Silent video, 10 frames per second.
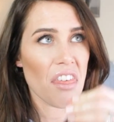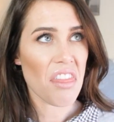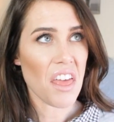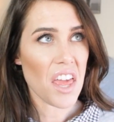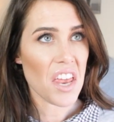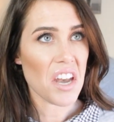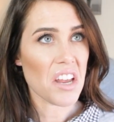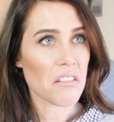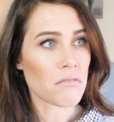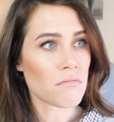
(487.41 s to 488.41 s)

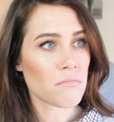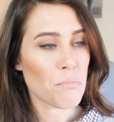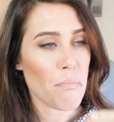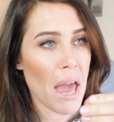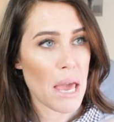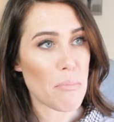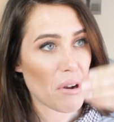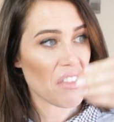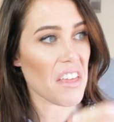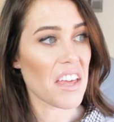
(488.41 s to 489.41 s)
thin,
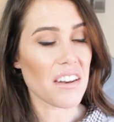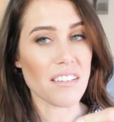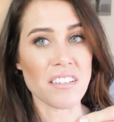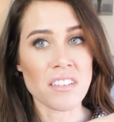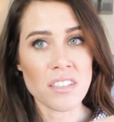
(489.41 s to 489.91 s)
paper thin,